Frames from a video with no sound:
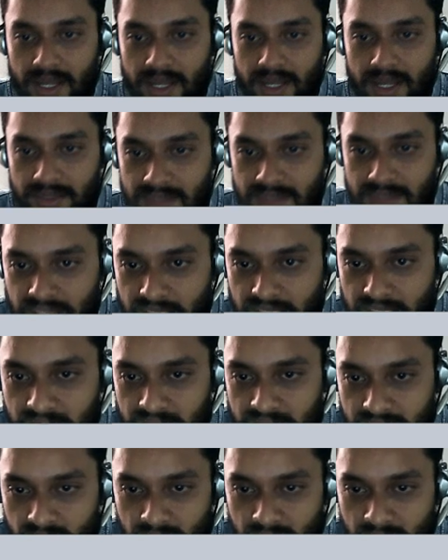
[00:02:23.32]
the
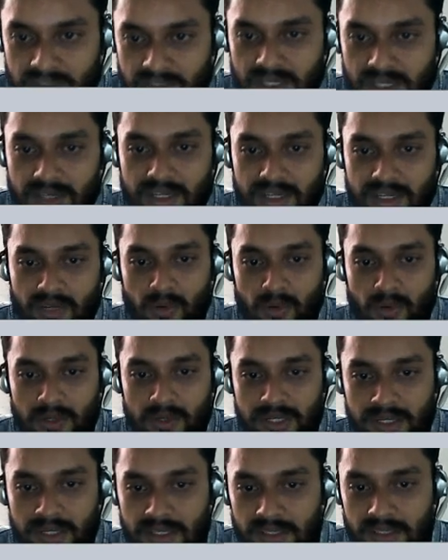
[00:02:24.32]
center, so I'm selecting
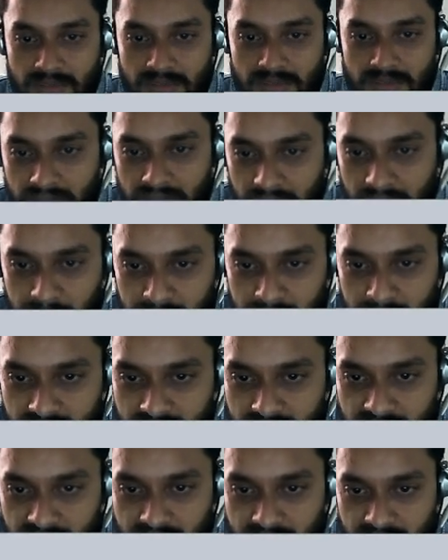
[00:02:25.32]
horizontal. That means the
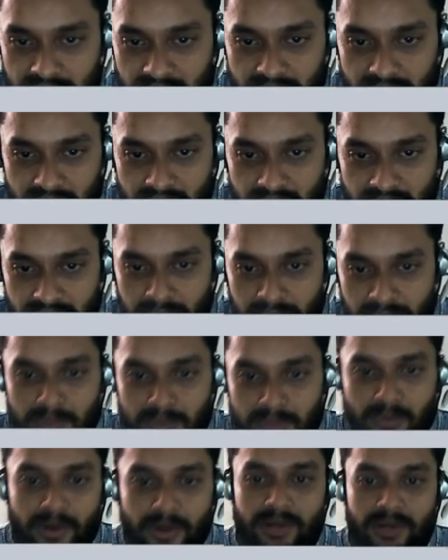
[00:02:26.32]
center and the
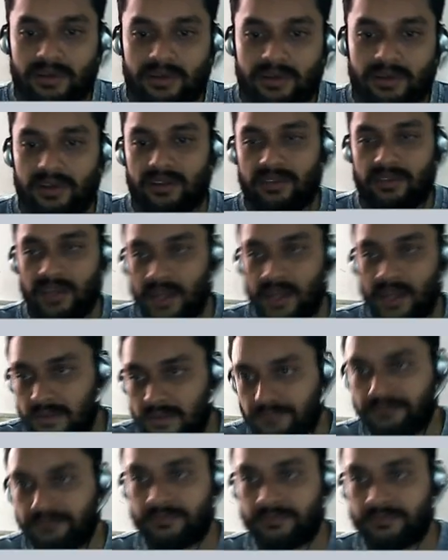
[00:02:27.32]
midpoint they are
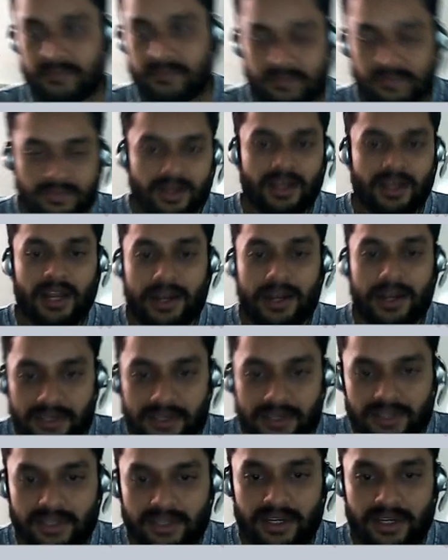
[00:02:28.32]
aligned,
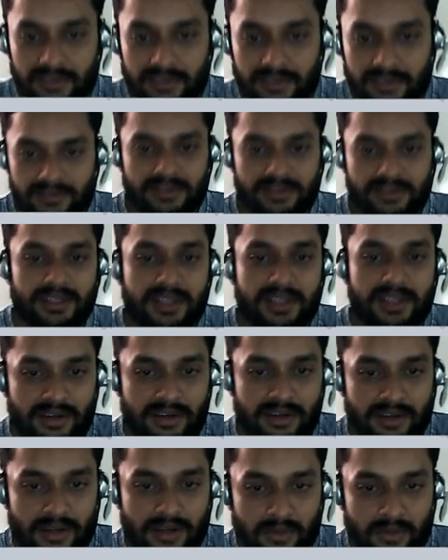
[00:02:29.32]
correct.
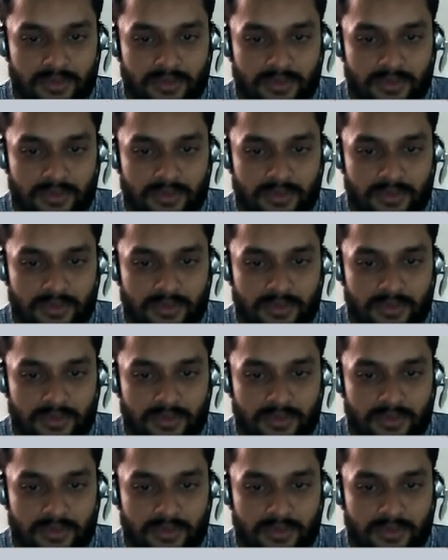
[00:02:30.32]
Now